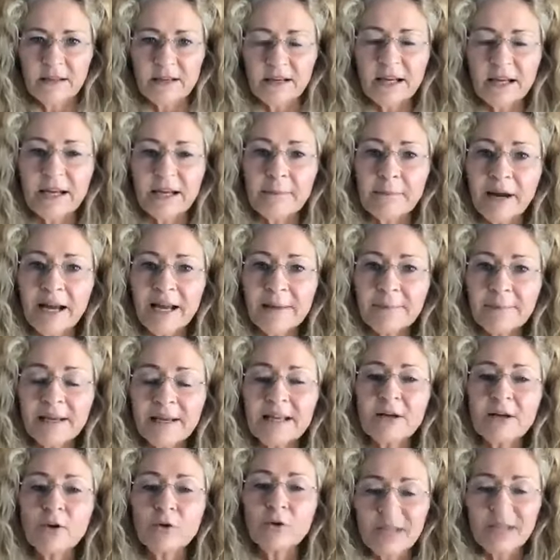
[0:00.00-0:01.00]
And it might
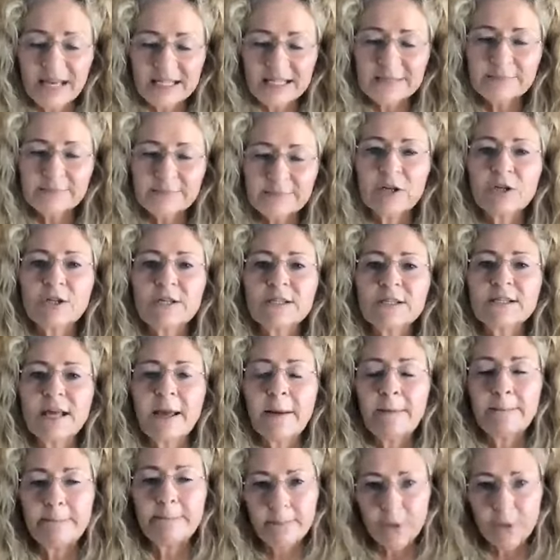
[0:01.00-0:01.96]
be, yes, because their